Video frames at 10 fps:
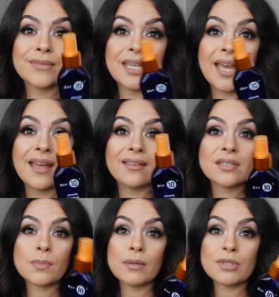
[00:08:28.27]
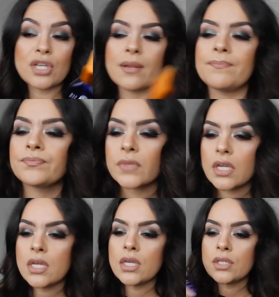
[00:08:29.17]
yeah, that's pretty much it.
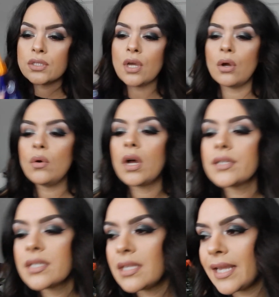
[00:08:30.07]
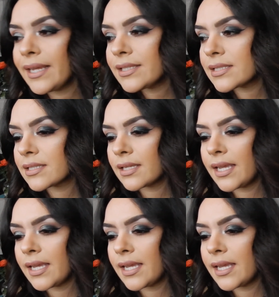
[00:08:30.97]
So on to the next,